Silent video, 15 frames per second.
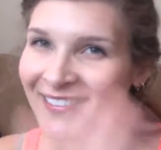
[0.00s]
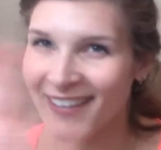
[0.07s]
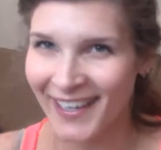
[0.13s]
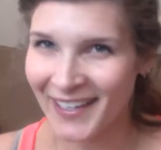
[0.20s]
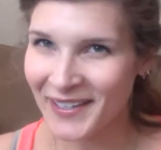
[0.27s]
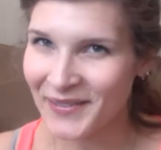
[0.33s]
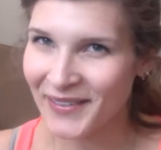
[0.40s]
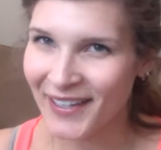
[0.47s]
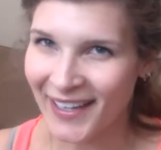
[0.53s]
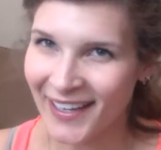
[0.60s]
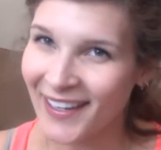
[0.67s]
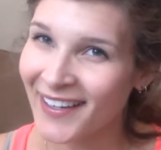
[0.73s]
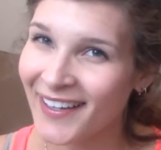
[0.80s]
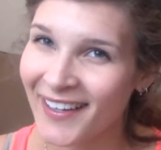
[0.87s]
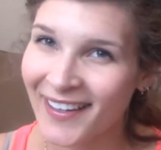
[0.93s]

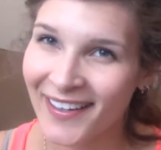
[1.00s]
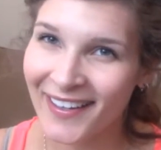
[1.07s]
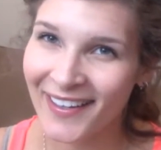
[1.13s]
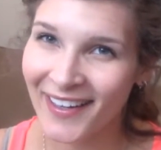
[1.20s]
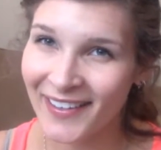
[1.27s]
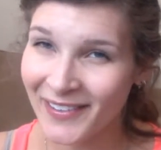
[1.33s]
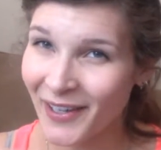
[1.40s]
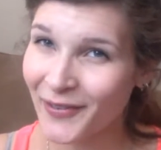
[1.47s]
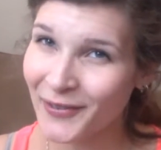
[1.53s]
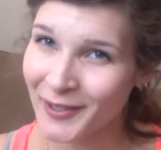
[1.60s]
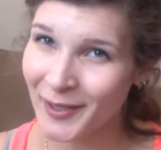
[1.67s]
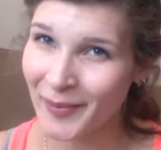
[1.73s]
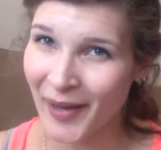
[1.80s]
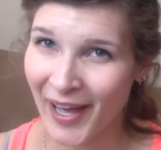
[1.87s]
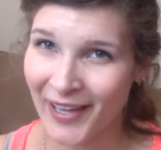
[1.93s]
Anyway, enough with
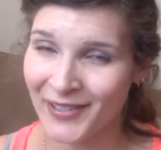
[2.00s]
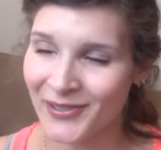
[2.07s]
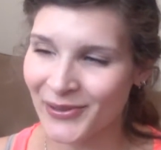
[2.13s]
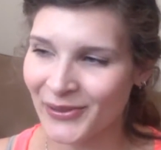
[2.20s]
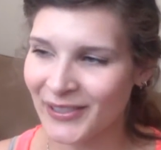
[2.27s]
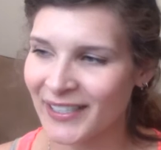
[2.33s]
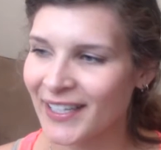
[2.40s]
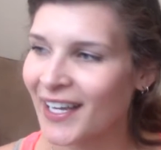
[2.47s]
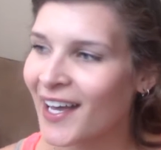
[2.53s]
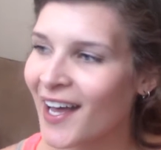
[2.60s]
the backstory.